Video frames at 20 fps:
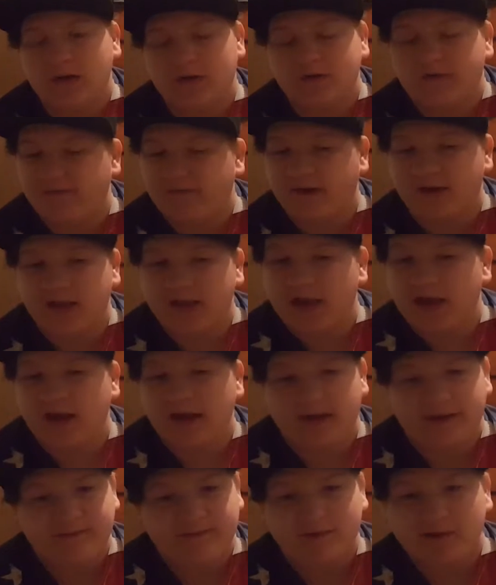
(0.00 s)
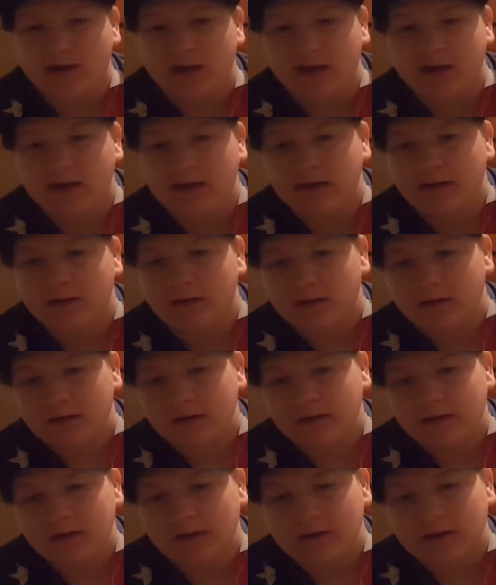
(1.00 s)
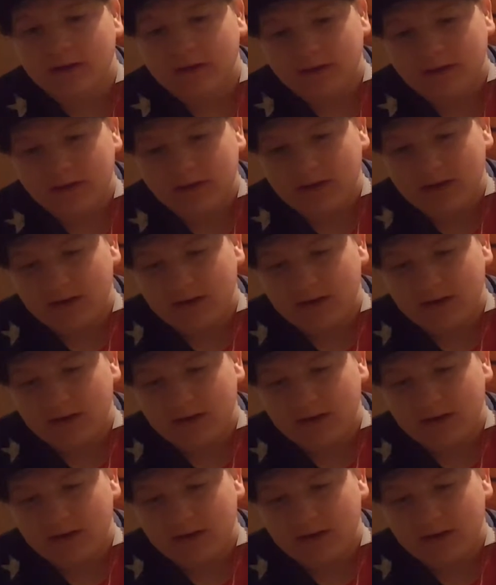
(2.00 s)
and stuff like that every day. Then